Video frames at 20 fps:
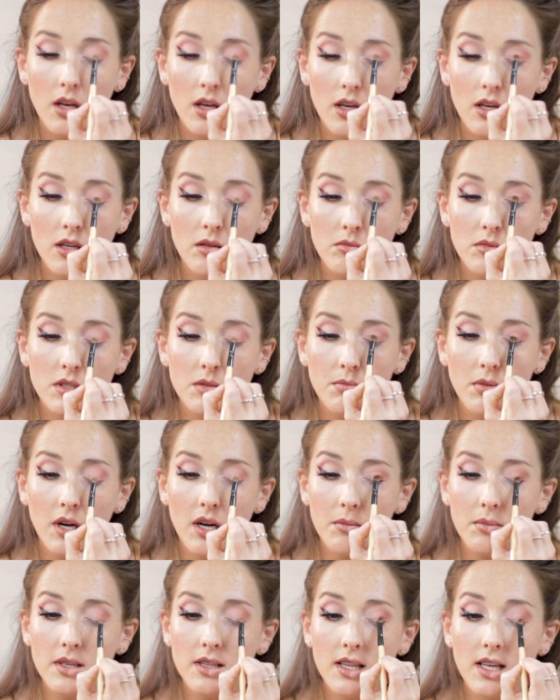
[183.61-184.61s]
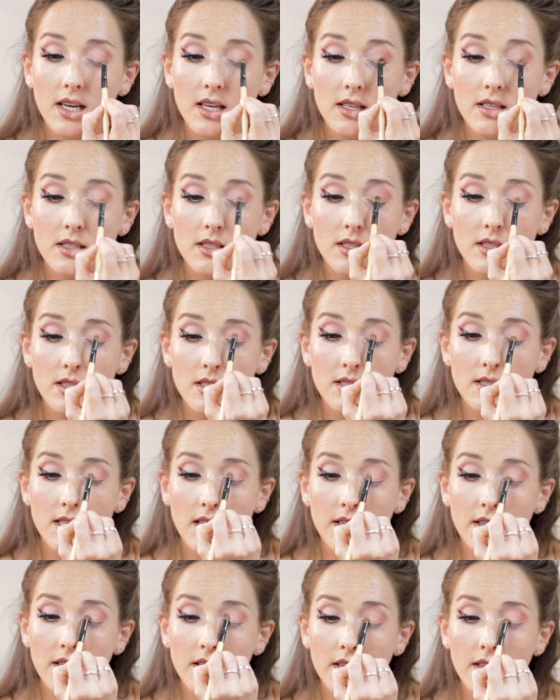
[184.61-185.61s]
And I'm just popping that into the
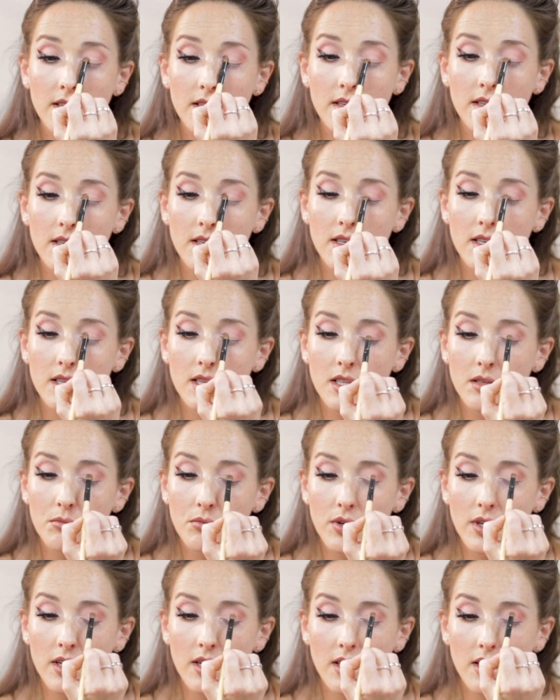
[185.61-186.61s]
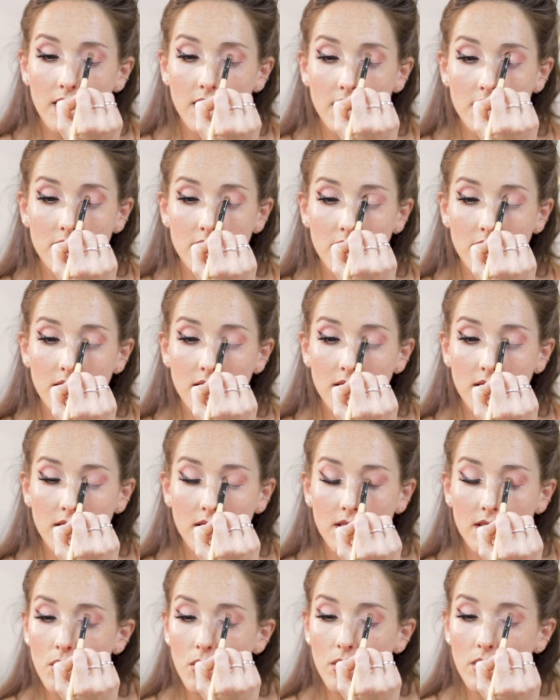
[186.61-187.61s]
center and then bringing it into
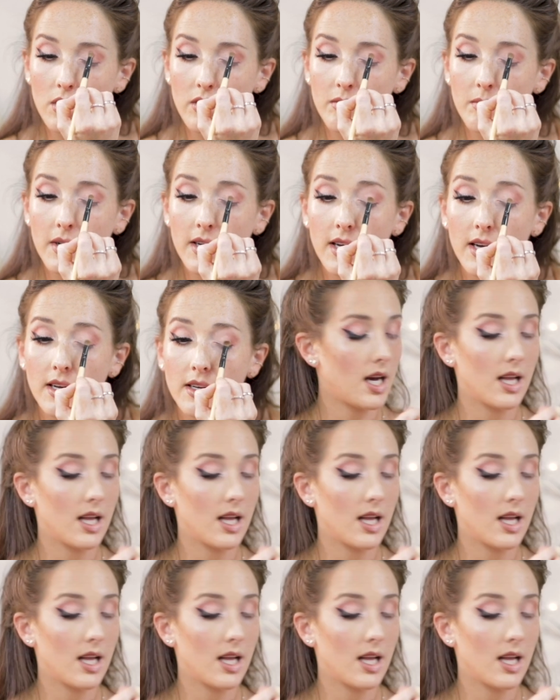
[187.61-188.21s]
the corner of my eye.